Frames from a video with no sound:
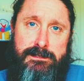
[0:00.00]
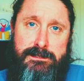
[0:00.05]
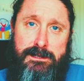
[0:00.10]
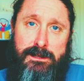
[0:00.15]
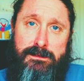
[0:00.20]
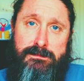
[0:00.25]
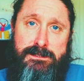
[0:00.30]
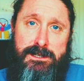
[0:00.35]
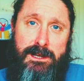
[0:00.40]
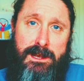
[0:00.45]

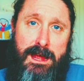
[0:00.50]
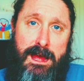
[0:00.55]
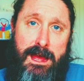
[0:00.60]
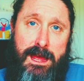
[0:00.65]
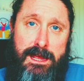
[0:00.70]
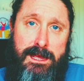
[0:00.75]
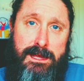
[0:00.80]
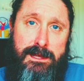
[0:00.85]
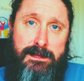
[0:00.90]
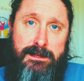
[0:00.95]
don't
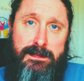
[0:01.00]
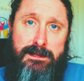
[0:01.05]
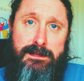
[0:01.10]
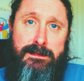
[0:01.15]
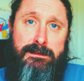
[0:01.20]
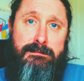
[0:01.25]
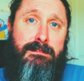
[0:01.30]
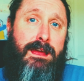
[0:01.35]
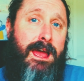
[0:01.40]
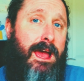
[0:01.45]
delay,
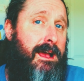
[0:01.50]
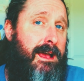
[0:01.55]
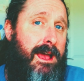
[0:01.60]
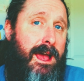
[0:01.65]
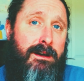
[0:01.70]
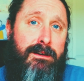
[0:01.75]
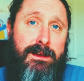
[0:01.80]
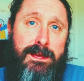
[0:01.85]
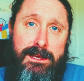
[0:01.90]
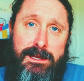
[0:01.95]
hang
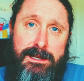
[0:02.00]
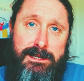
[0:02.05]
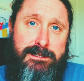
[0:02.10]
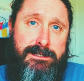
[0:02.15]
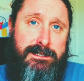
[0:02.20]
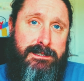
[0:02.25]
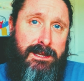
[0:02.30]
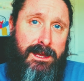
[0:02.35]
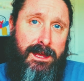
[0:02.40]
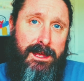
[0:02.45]
out here
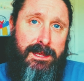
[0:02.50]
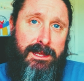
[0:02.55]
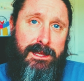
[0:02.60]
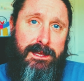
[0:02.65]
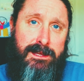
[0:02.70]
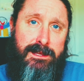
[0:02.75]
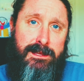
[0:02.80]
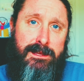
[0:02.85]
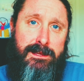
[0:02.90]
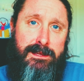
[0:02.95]
today.
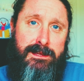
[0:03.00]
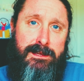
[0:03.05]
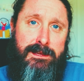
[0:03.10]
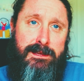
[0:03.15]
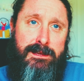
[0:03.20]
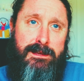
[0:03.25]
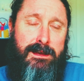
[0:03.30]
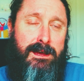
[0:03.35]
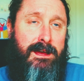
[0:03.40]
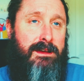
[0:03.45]

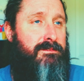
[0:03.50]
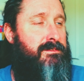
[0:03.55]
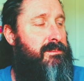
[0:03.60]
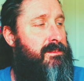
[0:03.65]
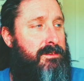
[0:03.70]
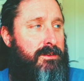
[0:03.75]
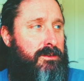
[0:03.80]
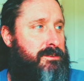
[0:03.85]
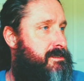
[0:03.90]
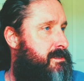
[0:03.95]
I have
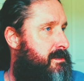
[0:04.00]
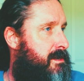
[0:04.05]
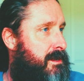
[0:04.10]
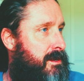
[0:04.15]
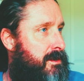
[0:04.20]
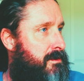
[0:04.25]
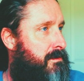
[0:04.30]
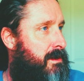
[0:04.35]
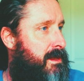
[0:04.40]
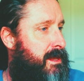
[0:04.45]
not a
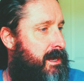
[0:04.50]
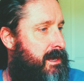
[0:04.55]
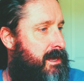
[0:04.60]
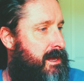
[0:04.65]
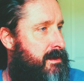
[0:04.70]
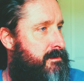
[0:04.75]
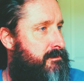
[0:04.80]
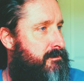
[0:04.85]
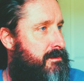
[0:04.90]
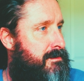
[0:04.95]
clue where that
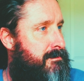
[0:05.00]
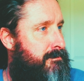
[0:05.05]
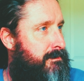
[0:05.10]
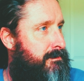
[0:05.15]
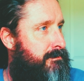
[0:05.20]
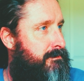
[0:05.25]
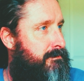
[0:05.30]
came from.